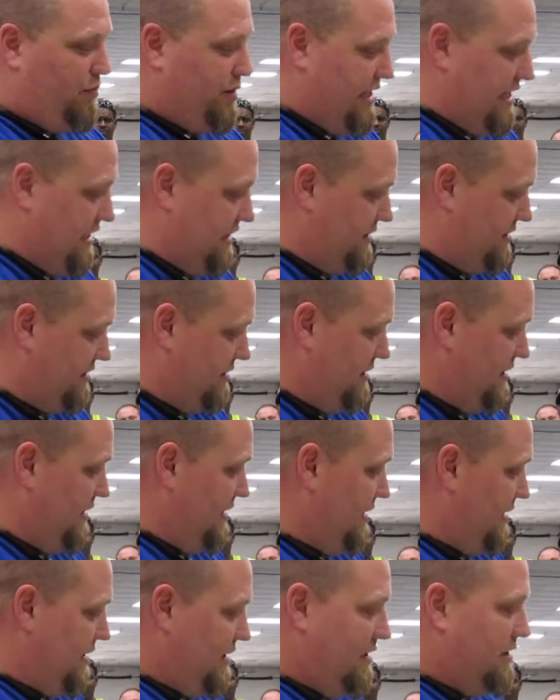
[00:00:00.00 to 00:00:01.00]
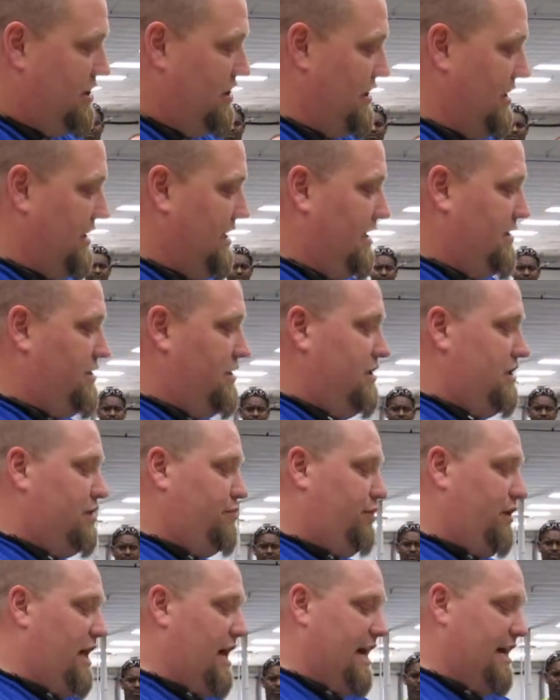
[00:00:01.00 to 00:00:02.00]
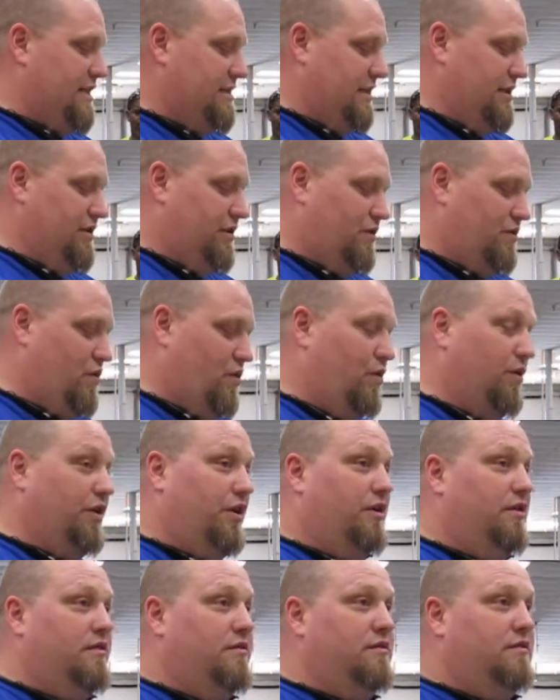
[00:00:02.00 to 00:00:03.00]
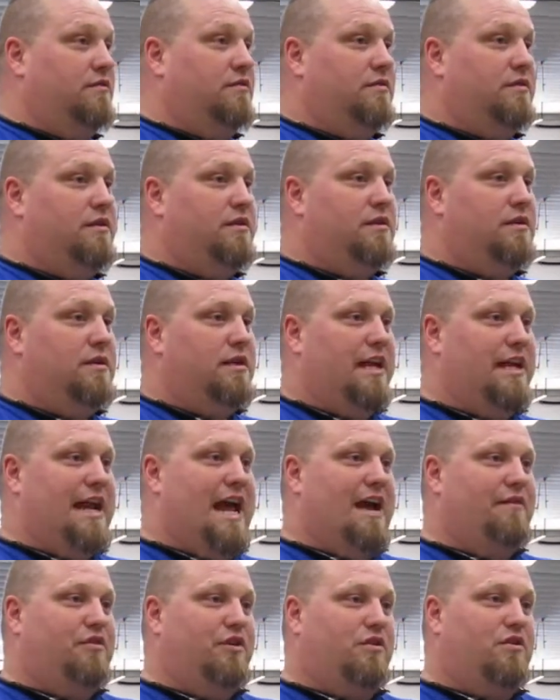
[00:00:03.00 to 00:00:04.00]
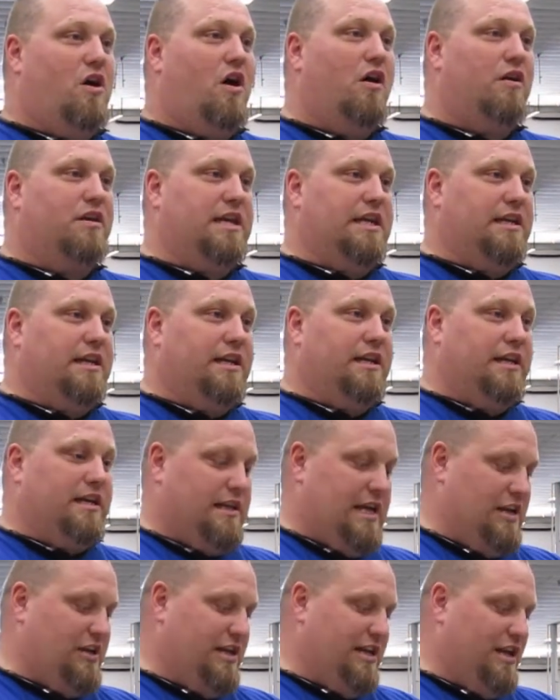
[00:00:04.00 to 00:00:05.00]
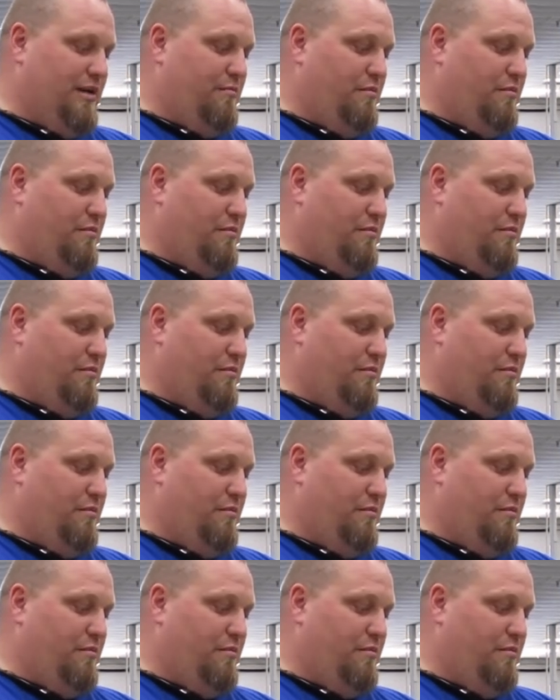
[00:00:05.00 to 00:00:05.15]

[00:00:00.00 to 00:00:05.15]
piece, you can get you a splice in your corner and have your caulking in it, and you get a